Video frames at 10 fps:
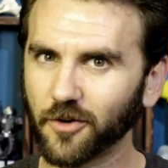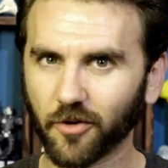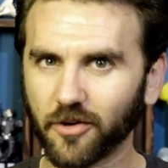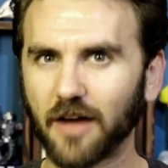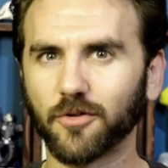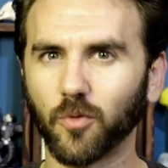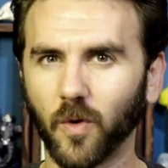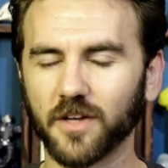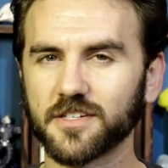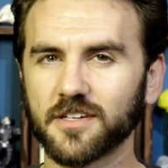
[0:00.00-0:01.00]
or novel
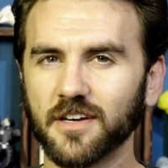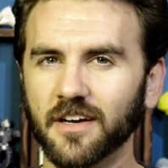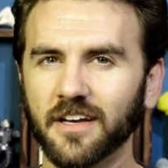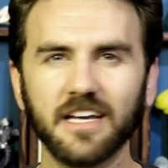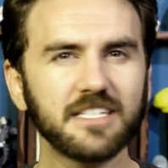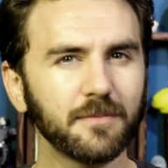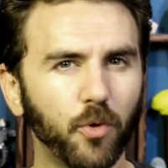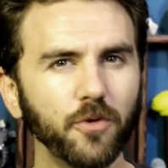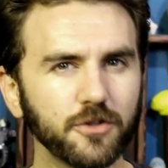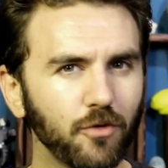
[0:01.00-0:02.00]
ones, it's
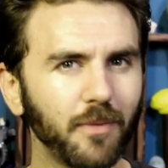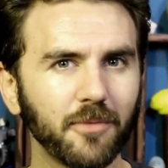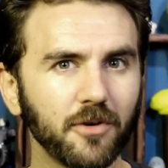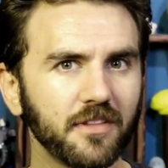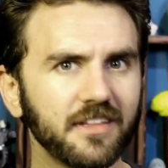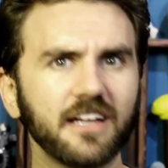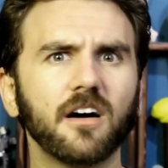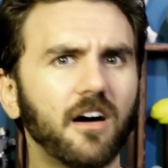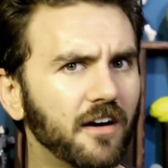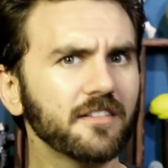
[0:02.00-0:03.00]
important to remember that
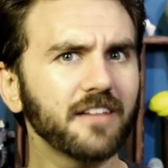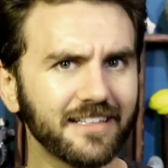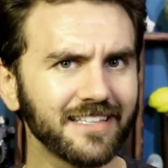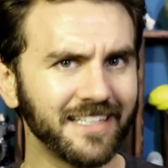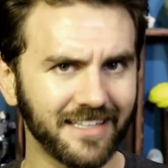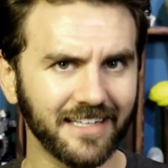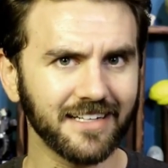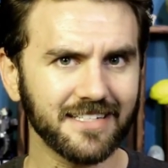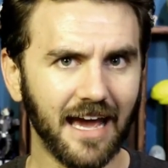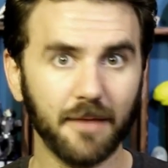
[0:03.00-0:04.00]
unlikely
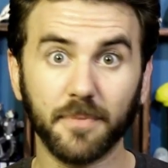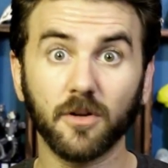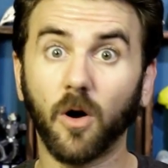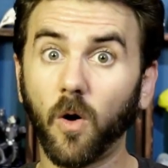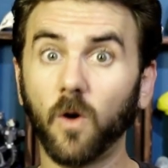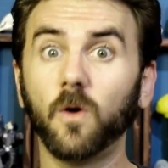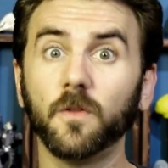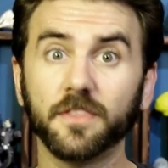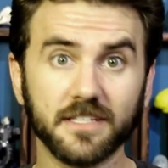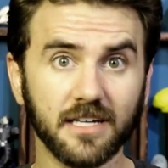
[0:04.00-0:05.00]
things happen
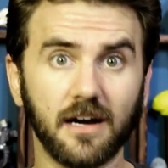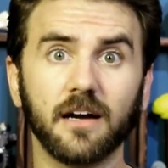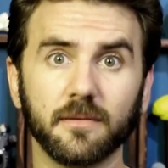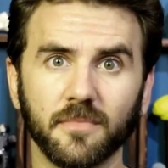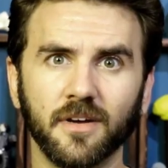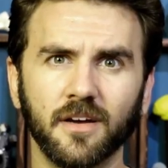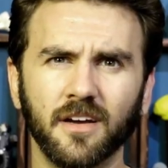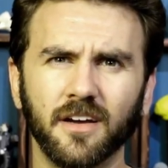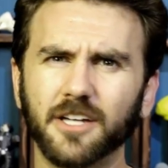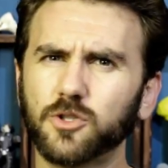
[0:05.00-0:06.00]
all the time,
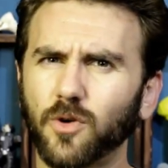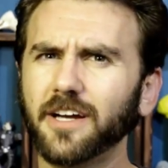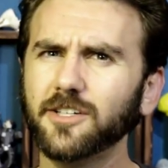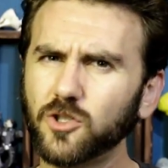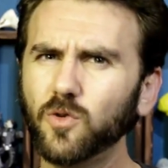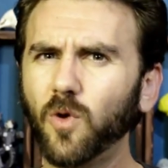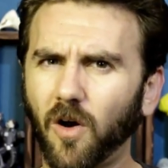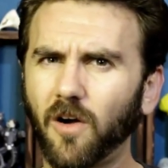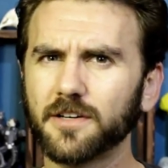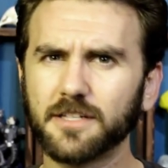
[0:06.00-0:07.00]
and trying too
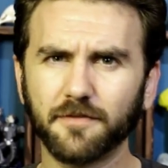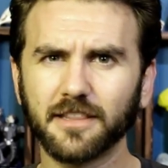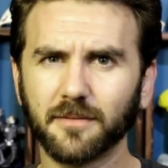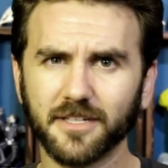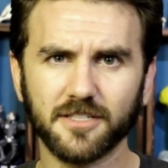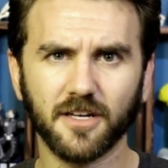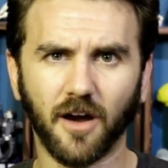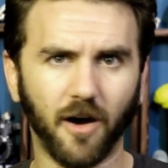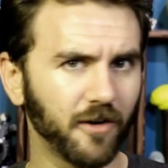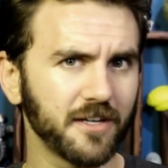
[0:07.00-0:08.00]
hard to fit them into
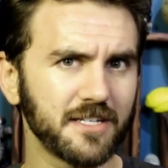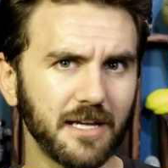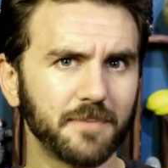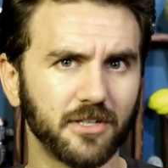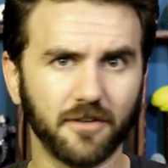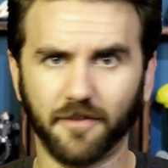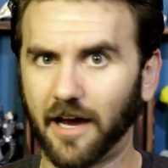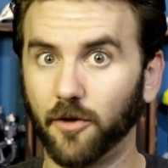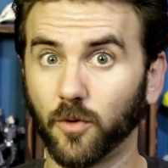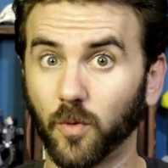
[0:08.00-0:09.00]
our conception of
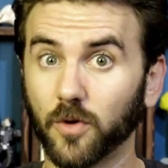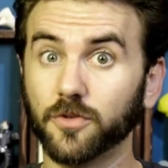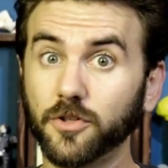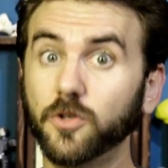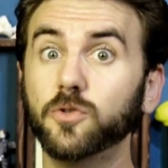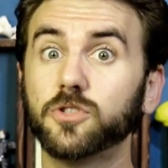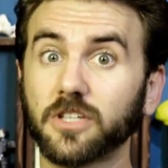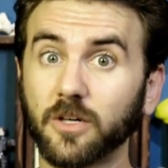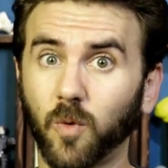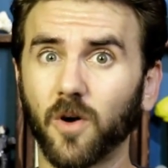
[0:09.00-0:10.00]
how the world
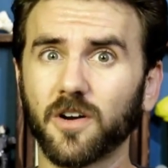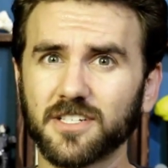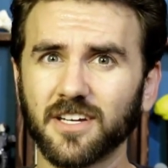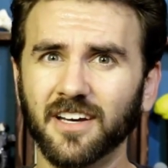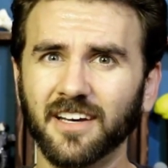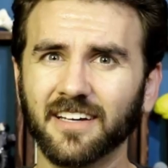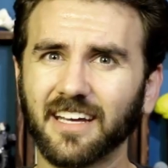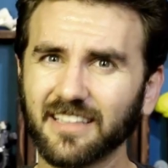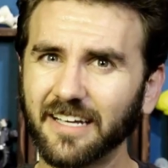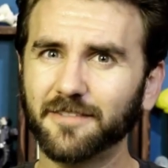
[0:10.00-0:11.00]
usually works
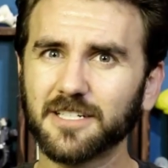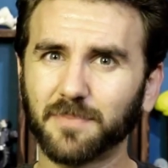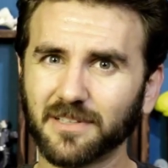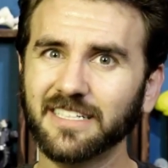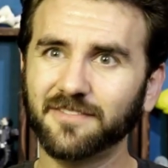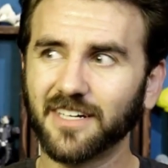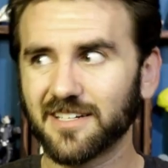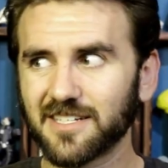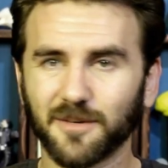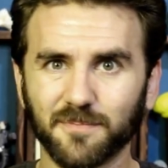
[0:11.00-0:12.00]
can leave us
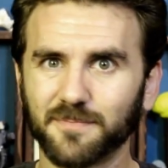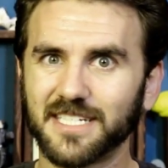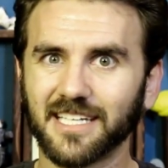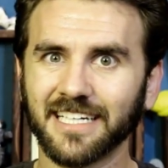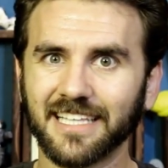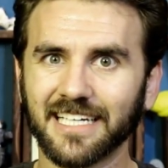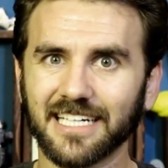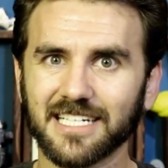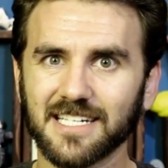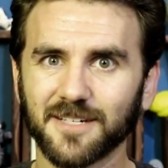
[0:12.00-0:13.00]
believing some silly
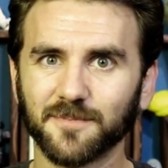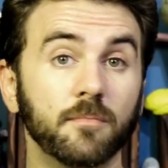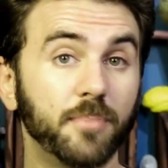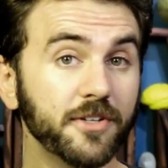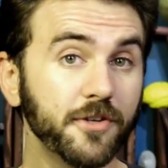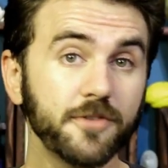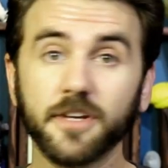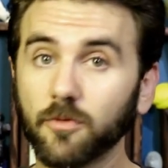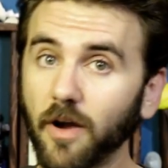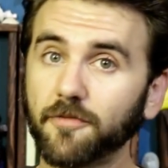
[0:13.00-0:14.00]
things. But
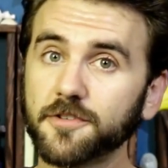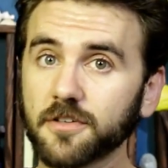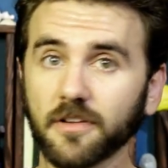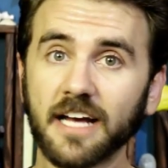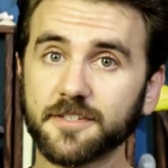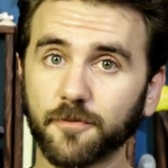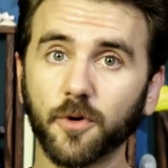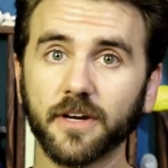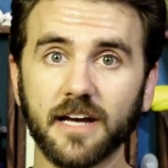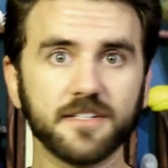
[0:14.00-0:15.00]
using reference class
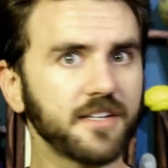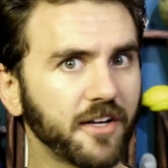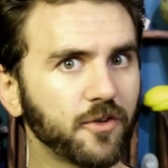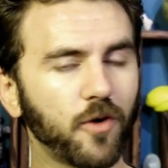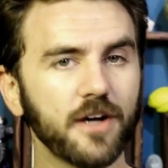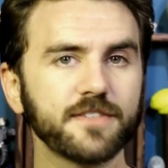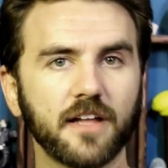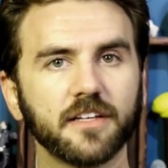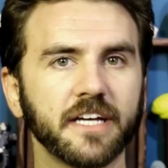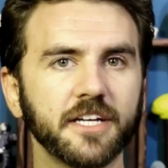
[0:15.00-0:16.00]
forecasting and
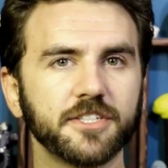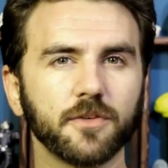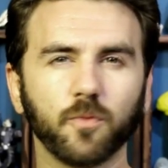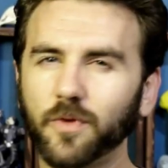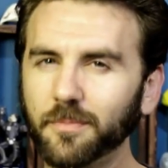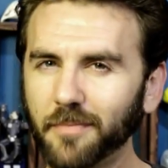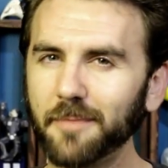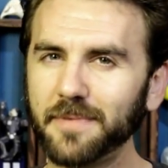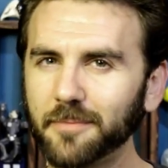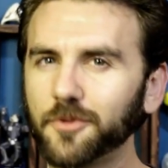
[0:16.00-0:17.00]
cross-validation, we
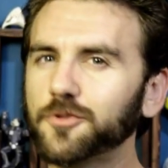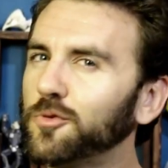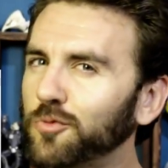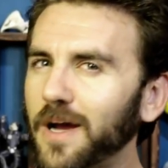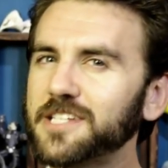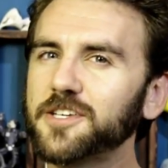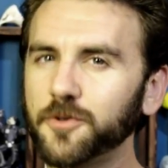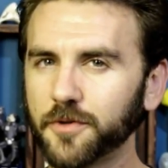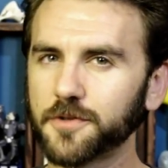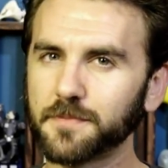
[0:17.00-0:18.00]
might be able to
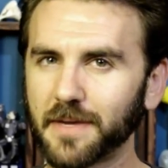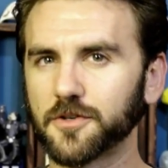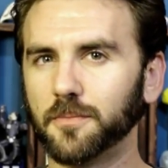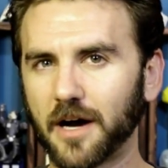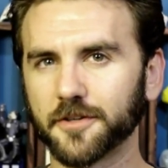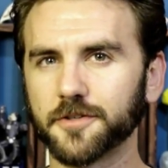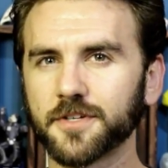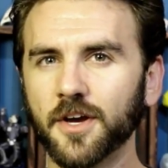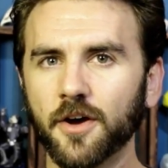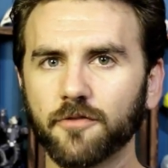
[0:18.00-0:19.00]
rescue those mental
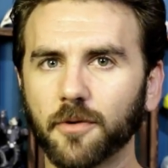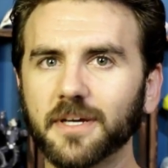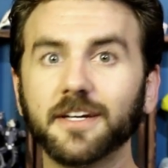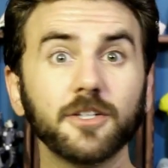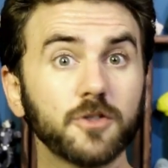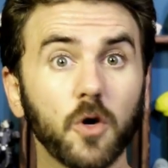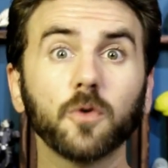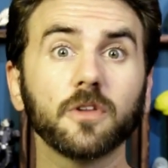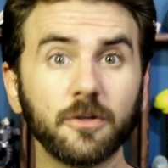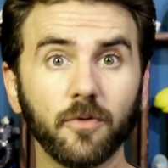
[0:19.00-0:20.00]
models from getting
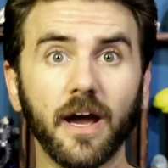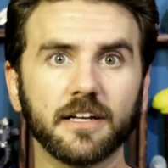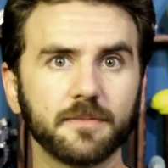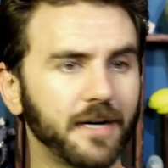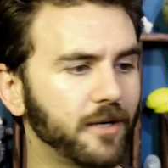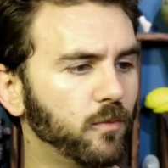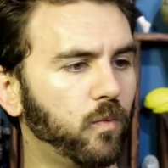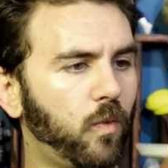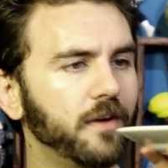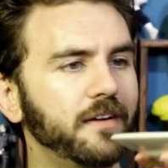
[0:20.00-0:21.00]
totally wrecked by
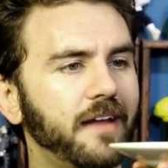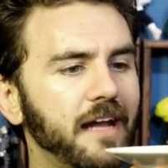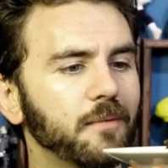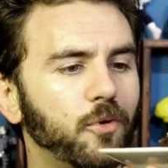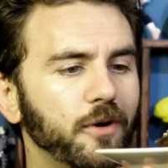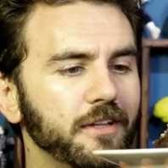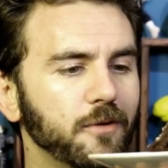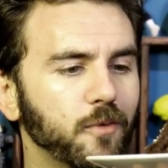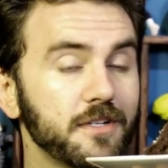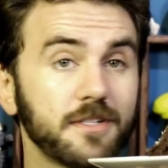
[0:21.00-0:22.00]
one data point
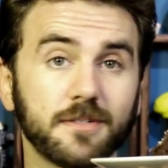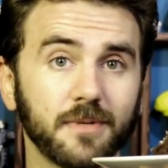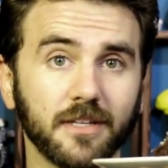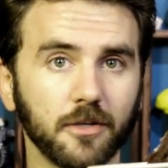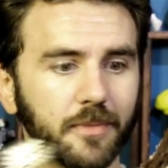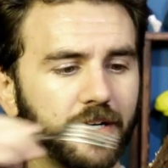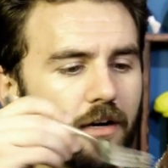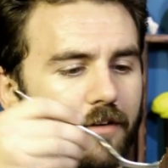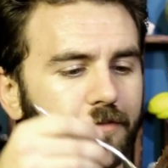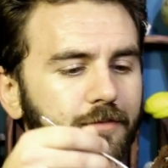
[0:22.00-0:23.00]
that was a little bit
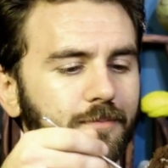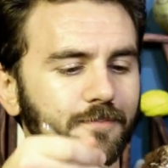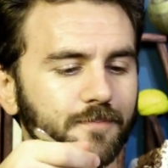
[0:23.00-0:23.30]
off.